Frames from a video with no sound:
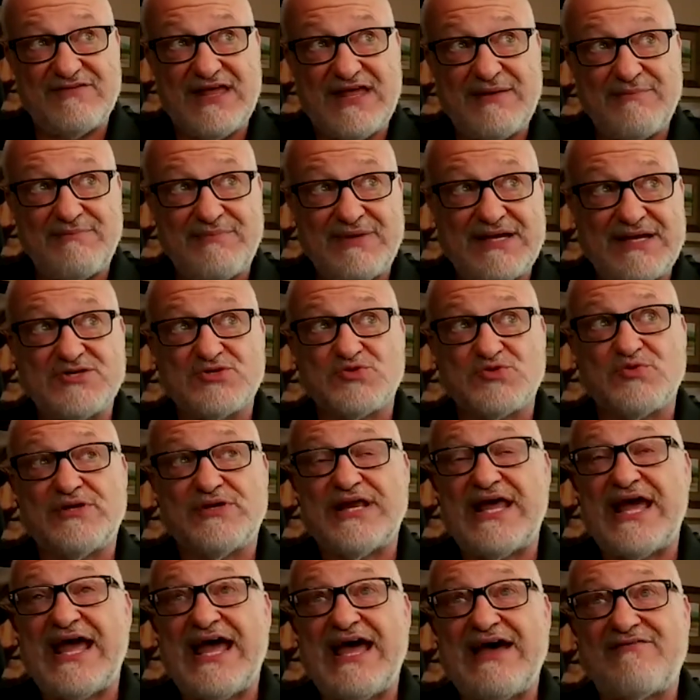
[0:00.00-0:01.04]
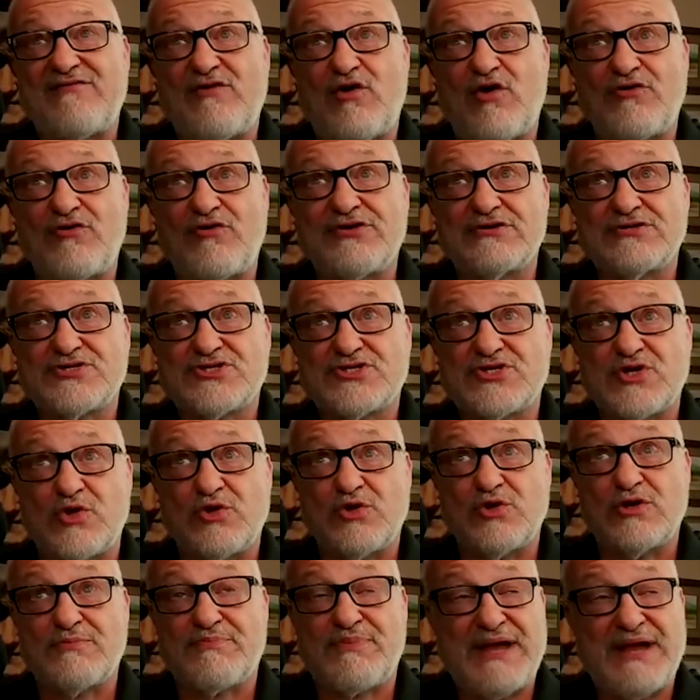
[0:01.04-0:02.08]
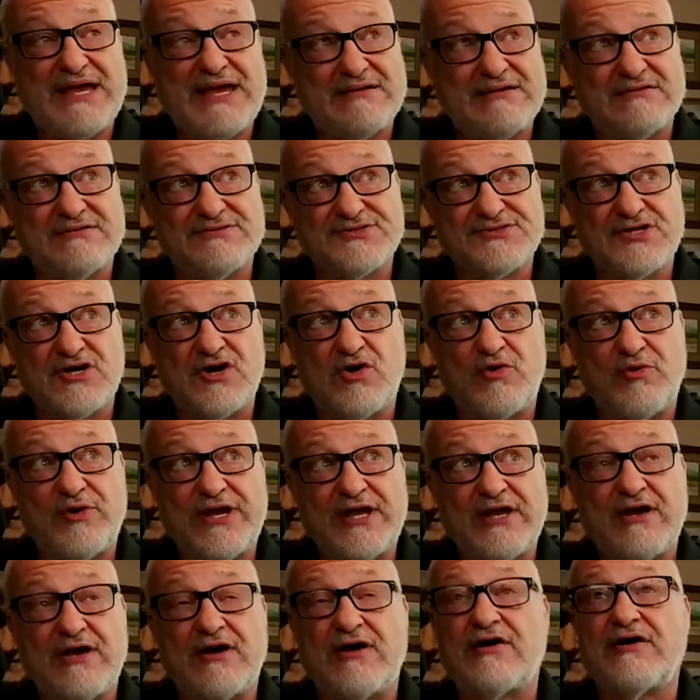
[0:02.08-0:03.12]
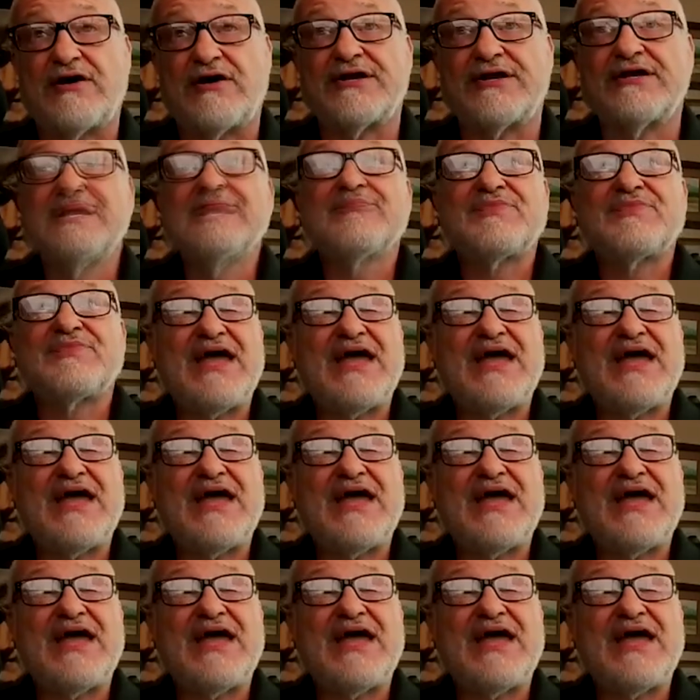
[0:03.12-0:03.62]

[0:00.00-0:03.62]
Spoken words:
That means when they have all their solar panels going on,